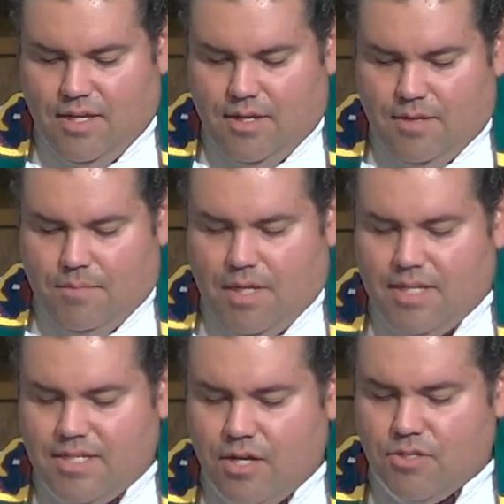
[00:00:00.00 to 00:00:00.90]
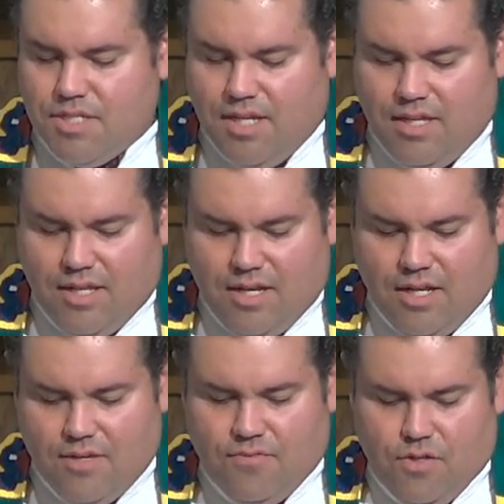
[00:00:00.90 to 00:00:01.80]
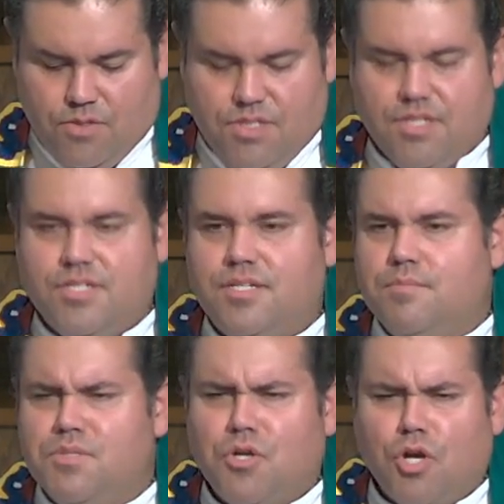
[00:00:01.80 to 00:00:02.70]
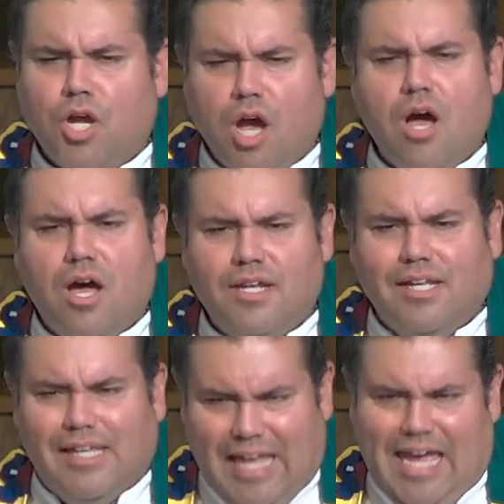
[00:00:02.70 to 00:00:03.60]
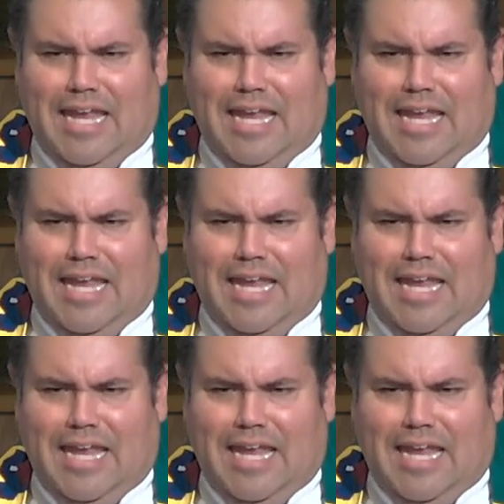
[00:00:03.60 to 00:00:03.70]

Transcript: But I dare say that none of those systems are God led.